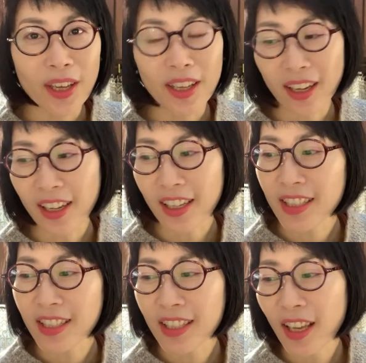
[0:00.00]

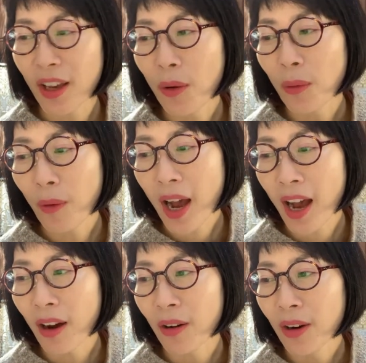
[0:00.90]
guys.
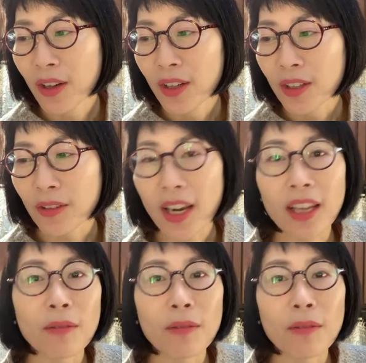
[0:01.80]
Wow, great.